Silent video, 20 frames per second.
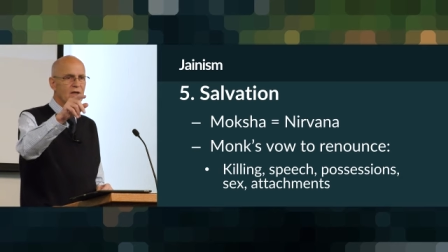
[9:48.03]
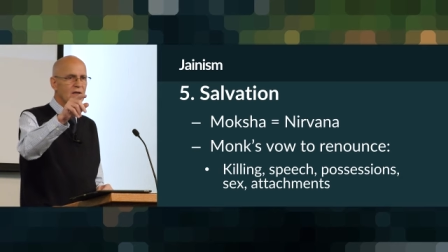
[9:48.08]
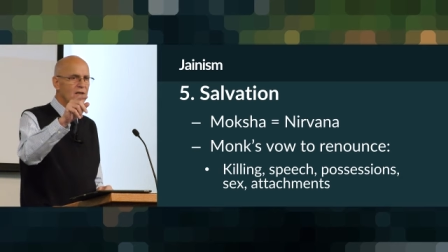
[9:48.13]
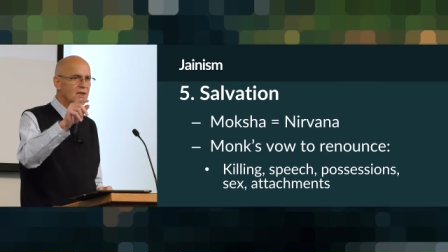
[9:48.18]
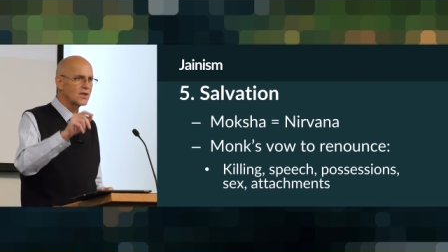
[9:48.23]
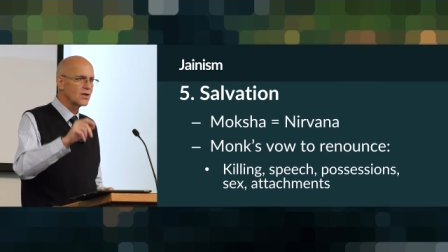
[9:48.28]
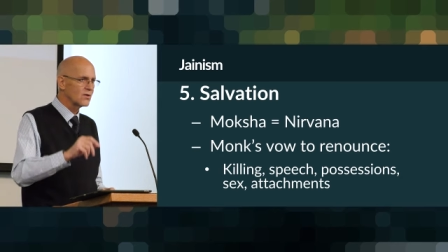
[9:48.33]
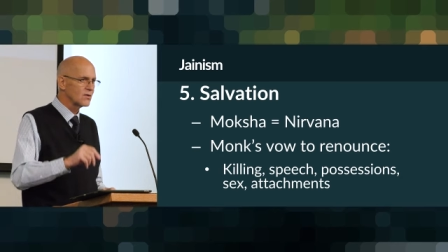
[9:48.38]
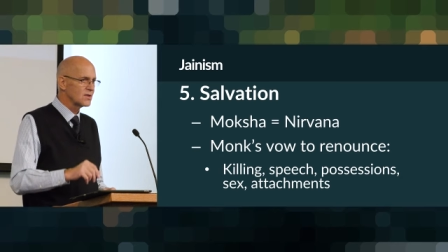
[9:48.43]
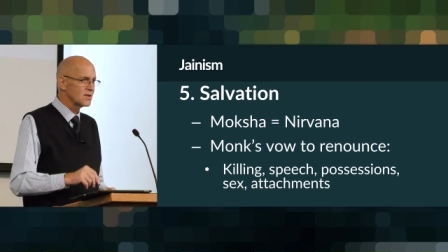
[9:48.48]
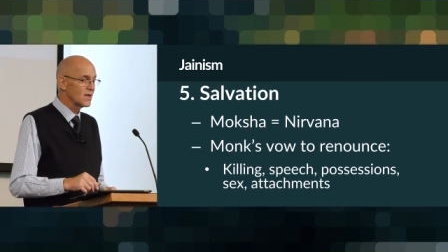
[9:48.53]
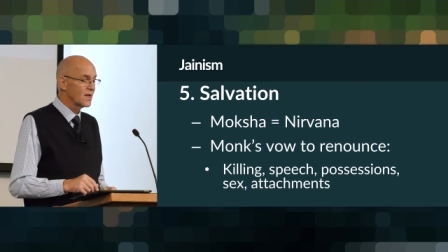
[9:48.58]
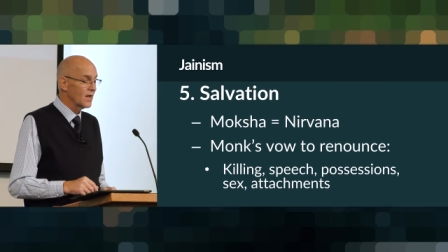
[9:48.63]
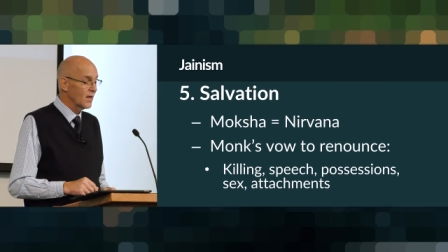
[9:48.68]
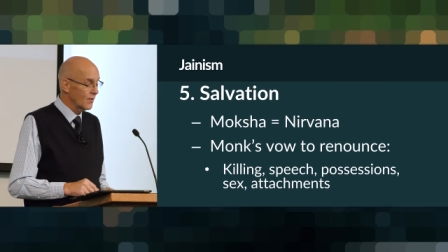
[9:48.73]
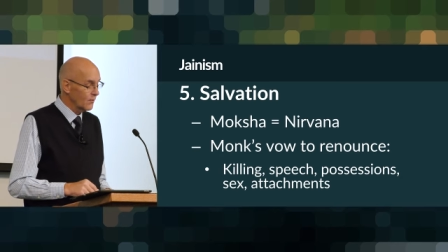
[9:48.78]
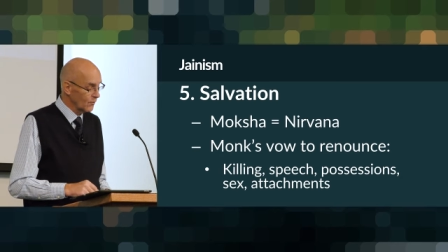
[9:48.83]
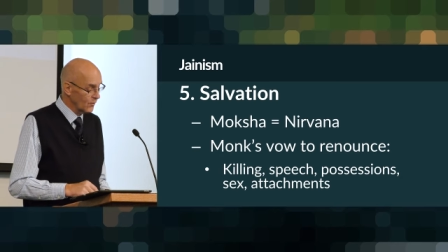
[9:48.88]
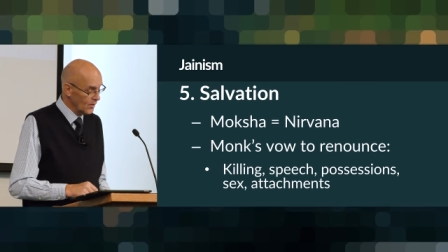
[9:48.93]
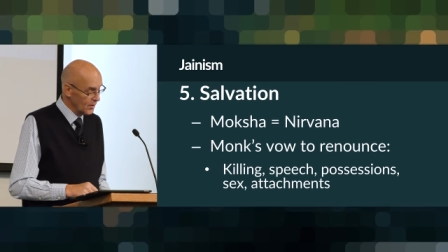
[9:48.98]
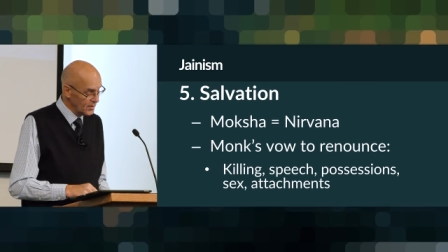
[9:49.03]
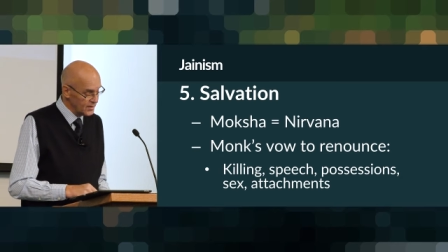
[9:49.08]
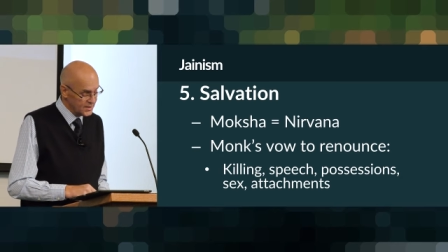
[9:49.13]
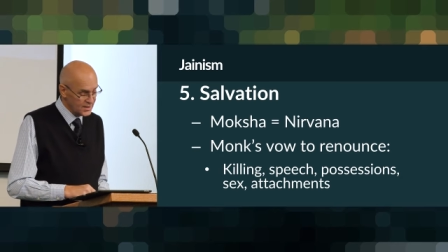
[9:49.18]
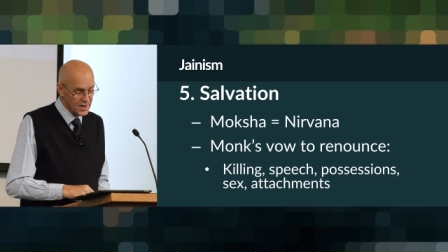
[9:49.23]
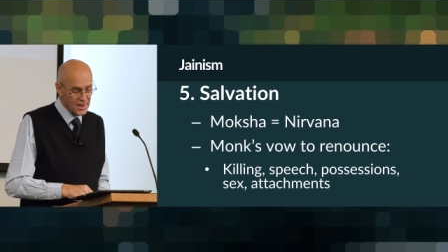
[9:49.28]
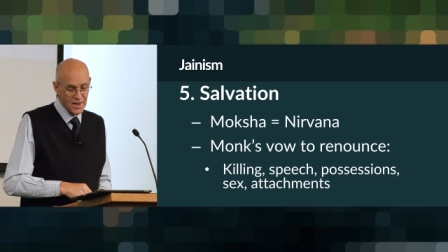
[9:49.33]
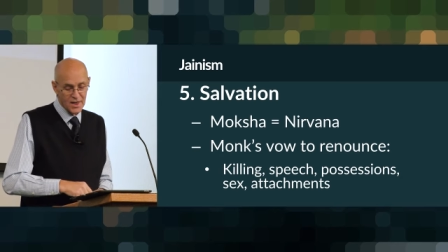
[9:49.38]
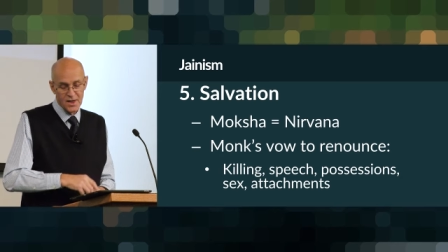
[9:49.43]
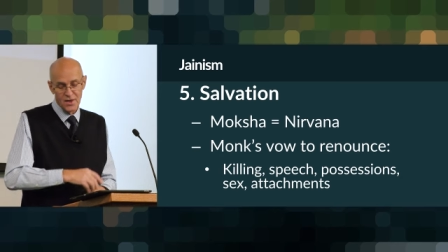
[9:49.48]
Hindus. In other
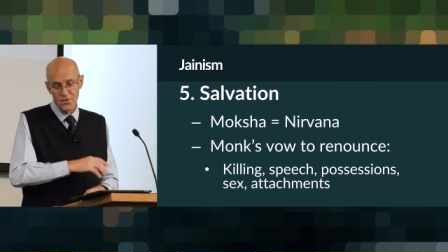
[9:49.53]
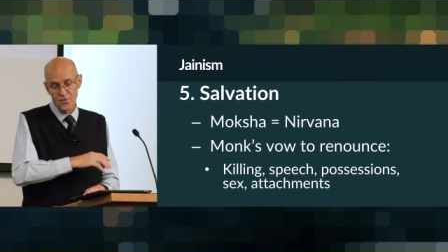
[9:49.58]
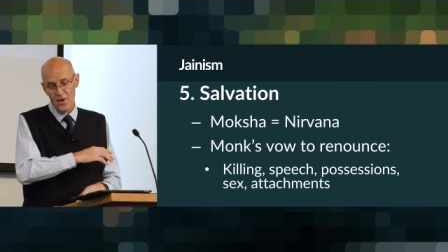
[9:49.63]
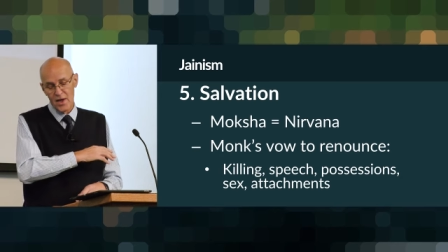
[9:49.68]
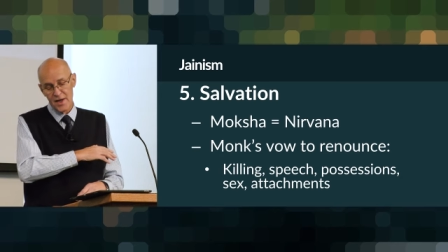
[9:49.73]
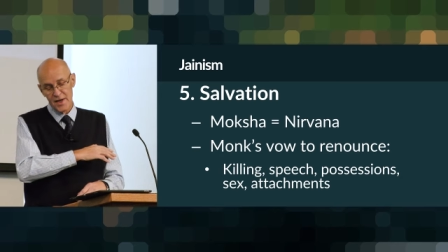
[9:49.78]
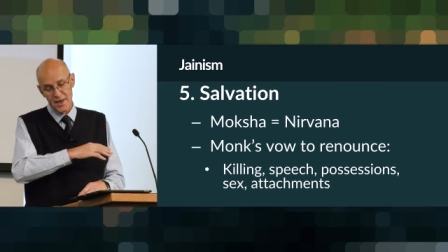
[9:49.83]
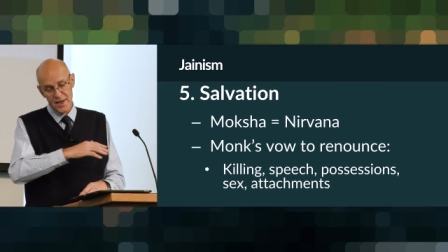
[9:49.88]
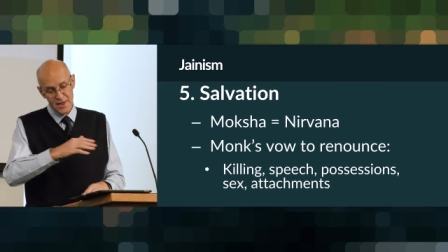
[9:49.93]
words, you had